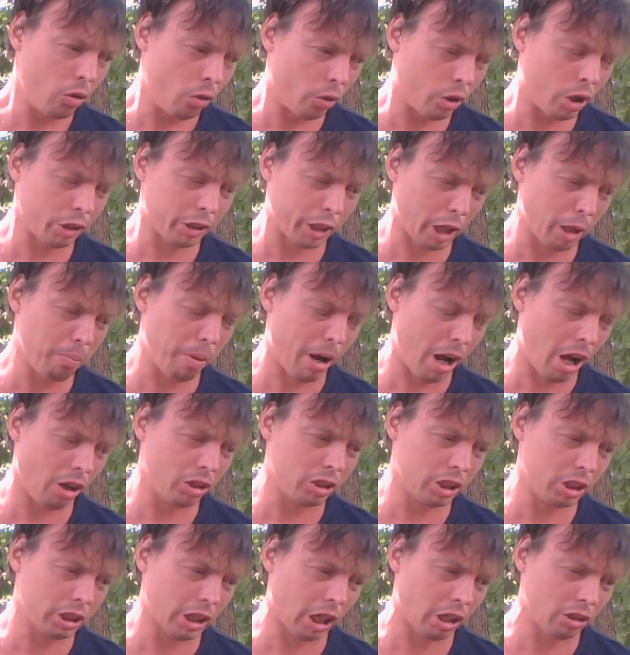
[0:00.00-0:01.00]
Cut their
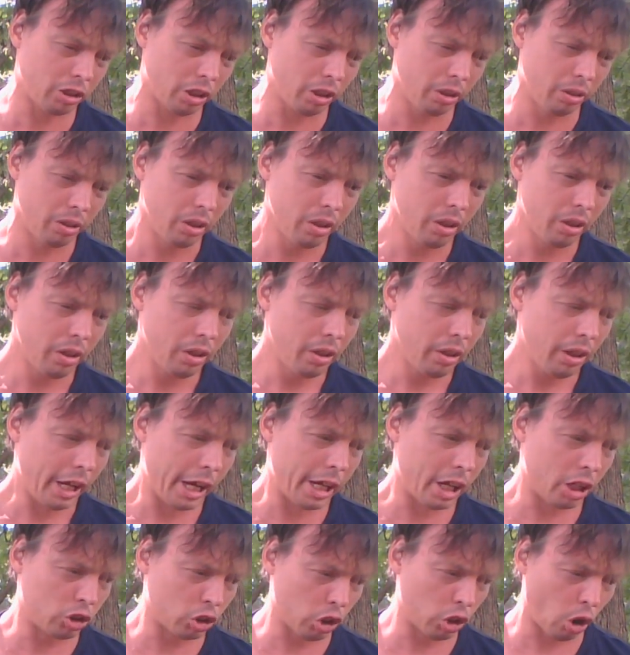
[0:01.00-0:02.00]
biologies out too
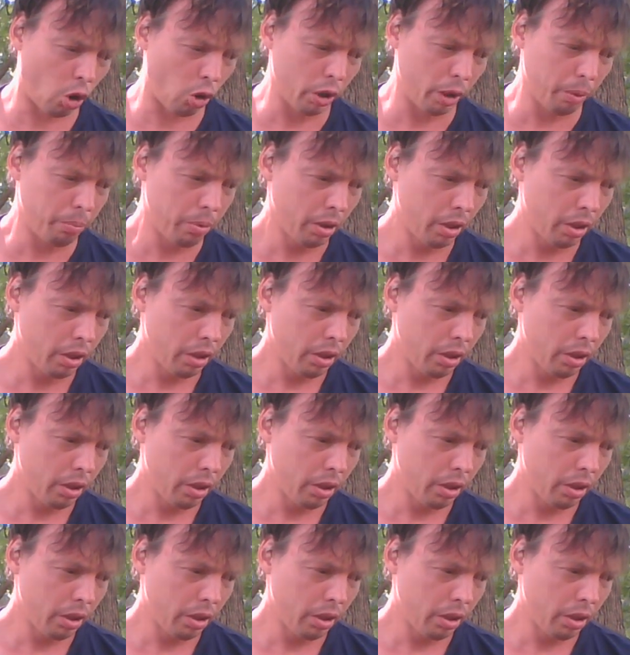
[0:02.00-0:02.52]
and control them.